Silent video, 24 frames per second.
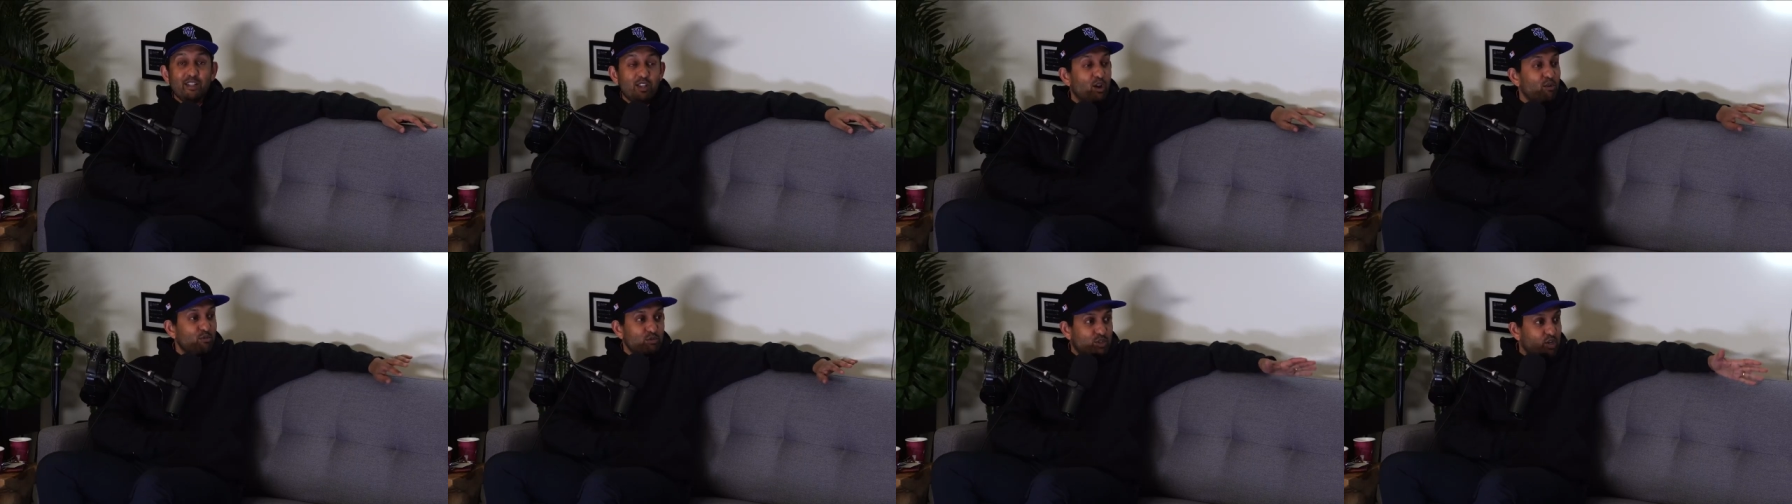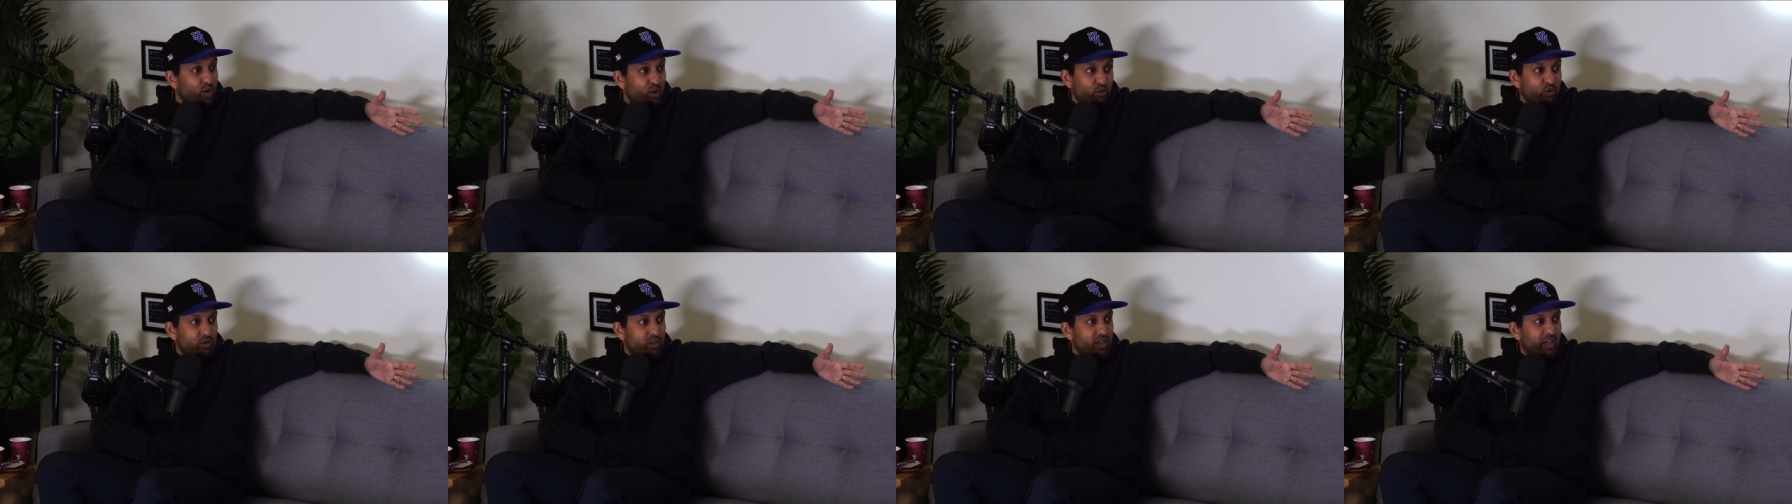no
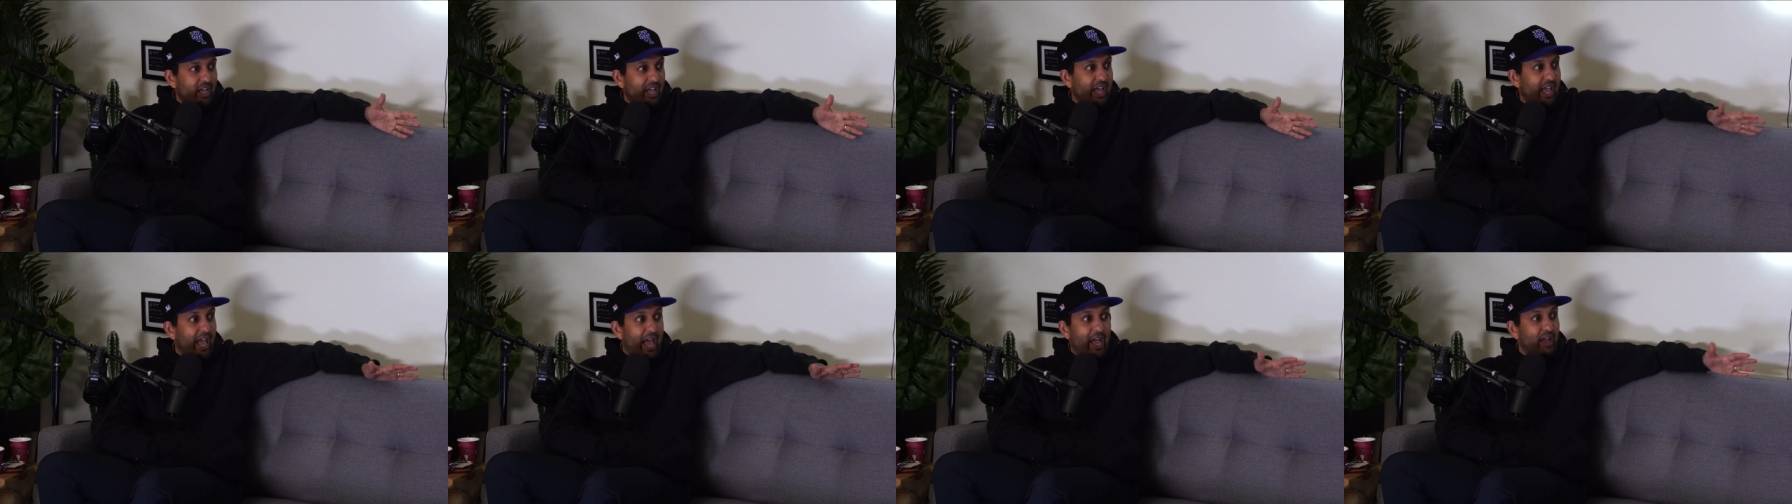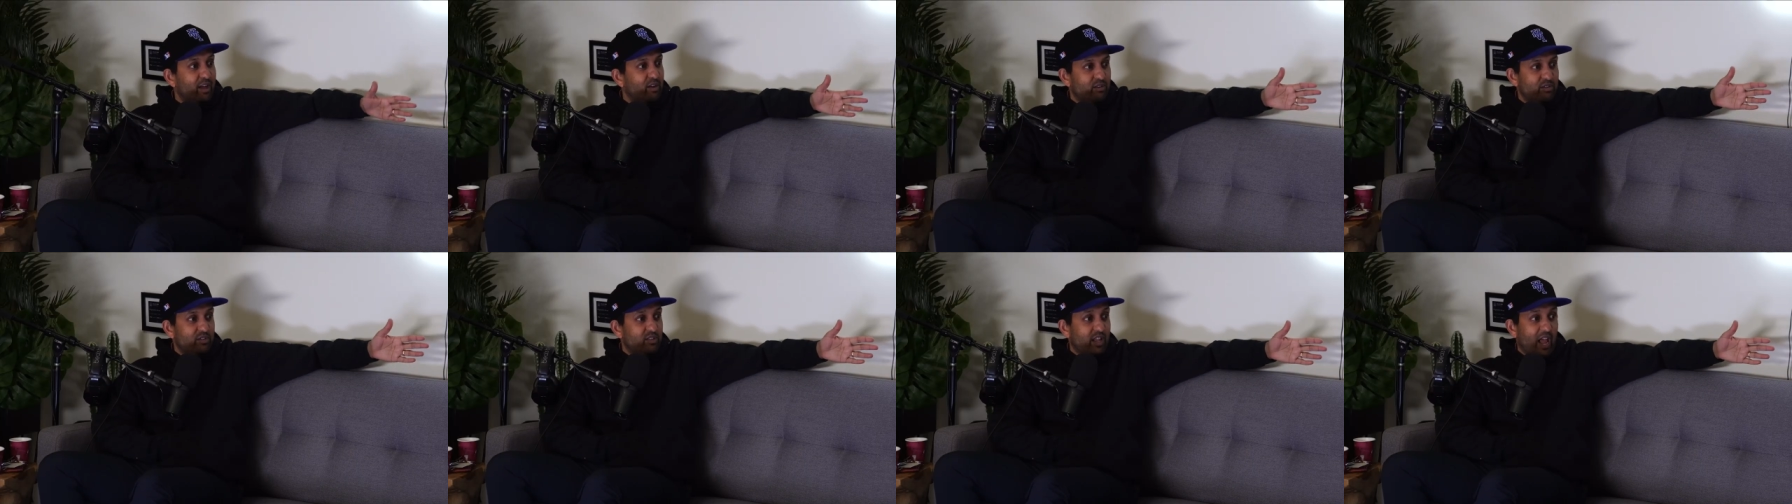joke. Yeah.
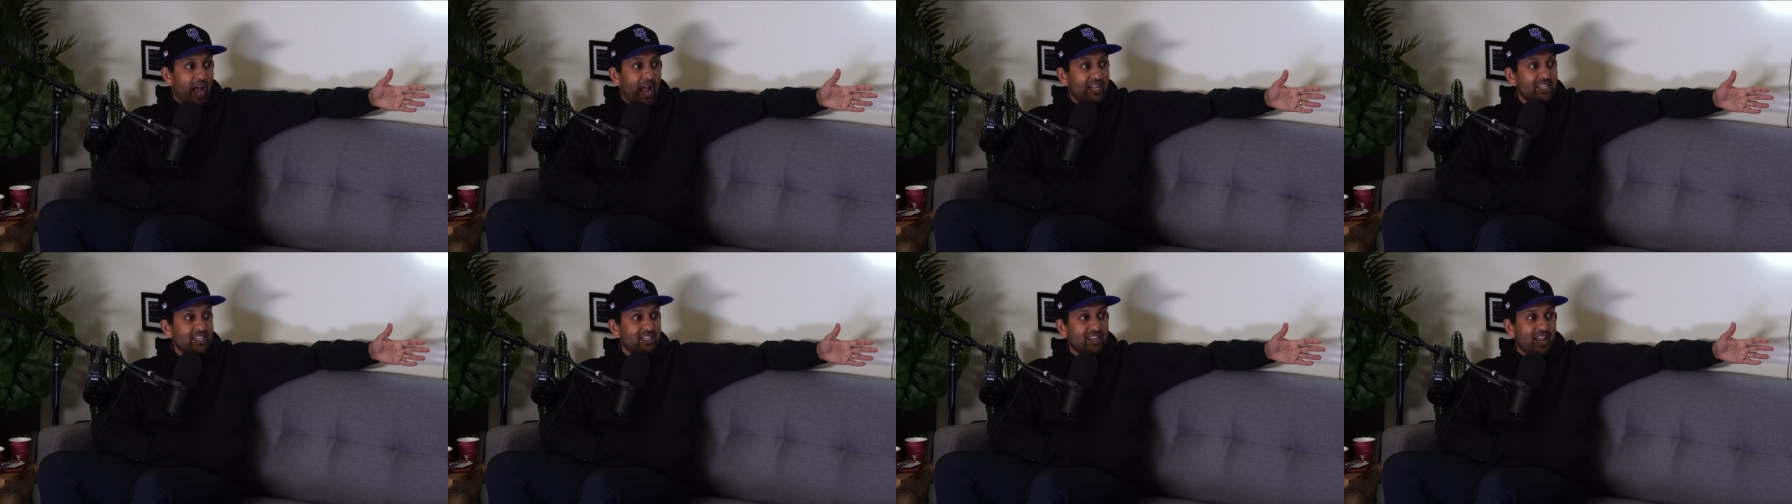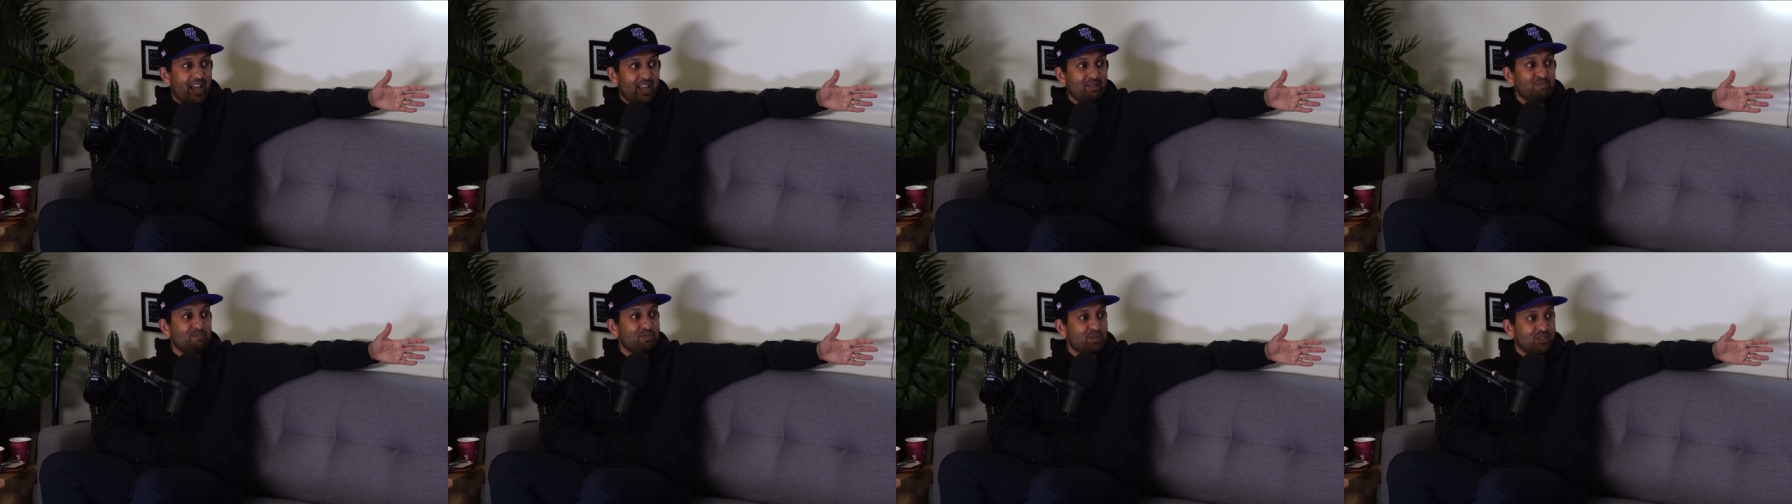
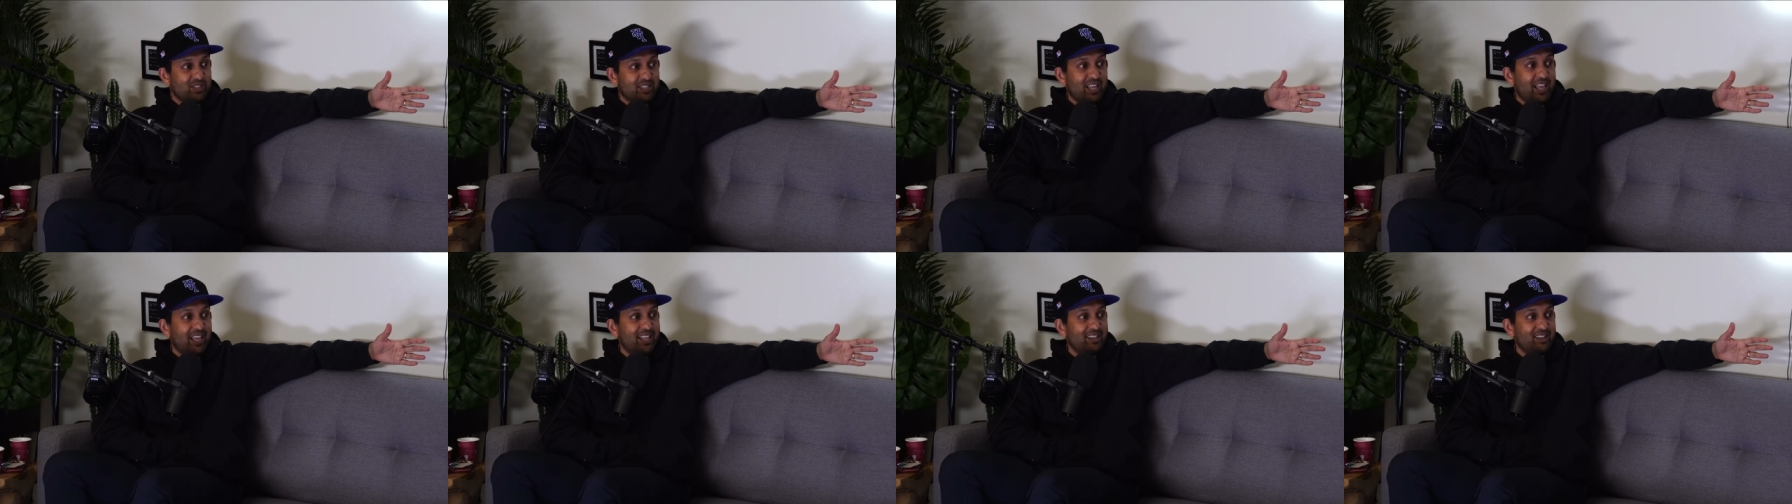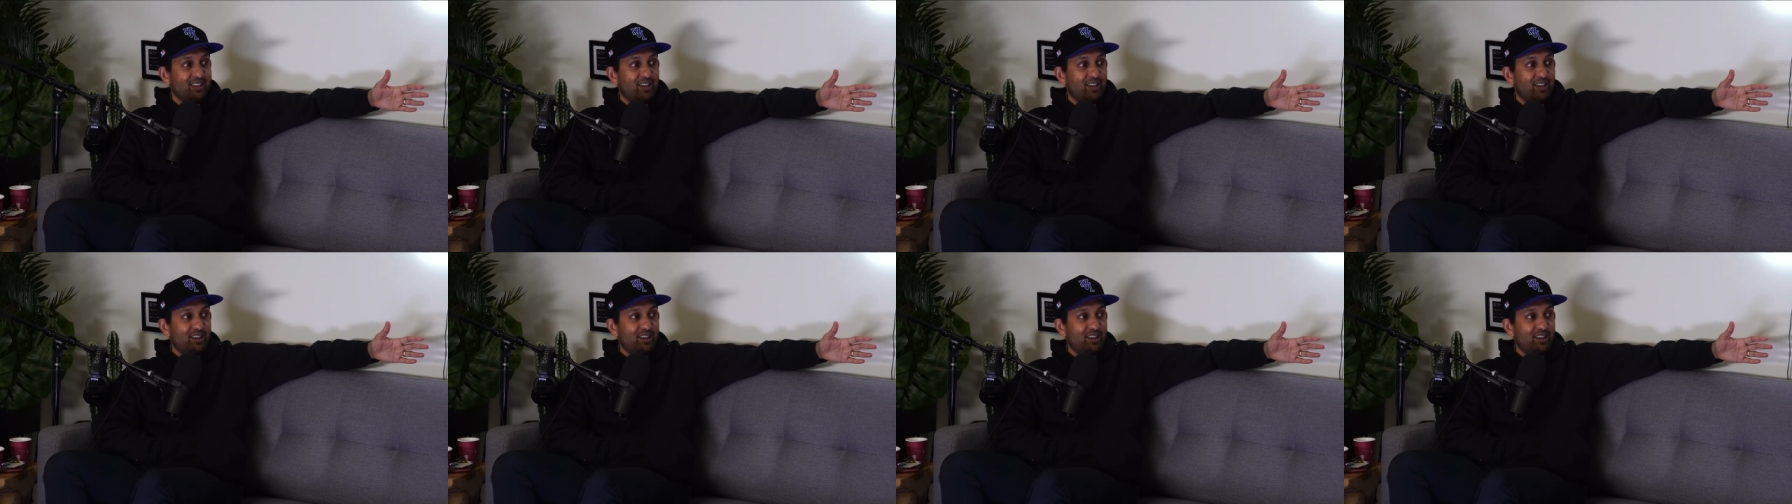99%